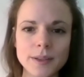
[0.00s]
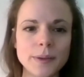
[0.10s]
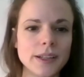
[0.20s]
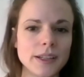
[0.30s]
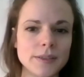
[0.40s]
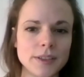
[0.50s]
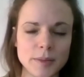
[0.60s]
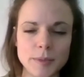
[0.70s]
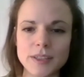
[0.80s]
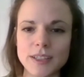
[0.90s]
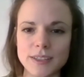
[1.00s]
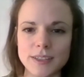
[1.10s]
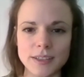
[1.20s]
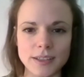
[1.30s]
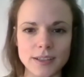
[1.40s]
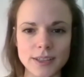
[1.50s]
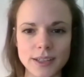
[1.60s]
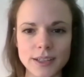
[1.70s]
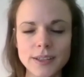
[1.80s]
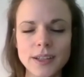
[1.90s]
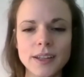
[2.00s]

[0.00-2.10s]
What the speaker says: working with communities in Glasgow,